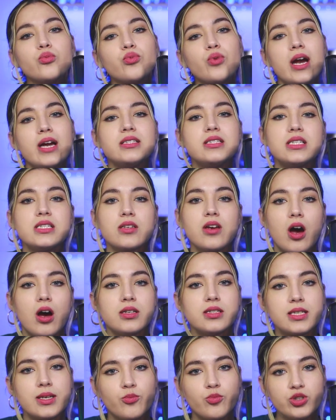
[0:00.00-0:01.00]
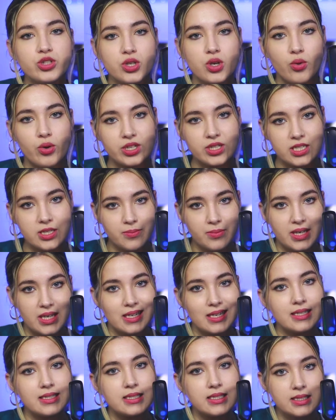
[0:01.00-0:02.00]
RIIZE's concept was going to be,
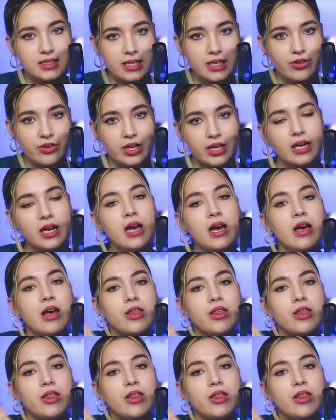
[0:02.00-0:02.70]
considering